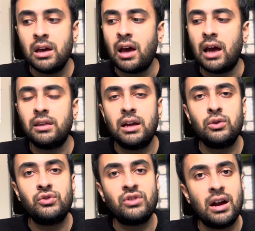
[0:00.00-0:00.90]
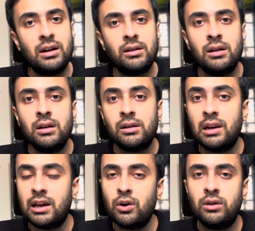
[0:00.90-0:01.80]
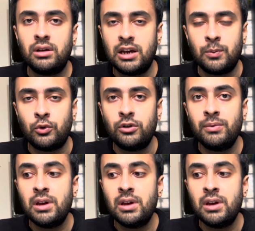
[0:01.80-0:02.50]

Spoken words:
and then you start clicking on the keyboard.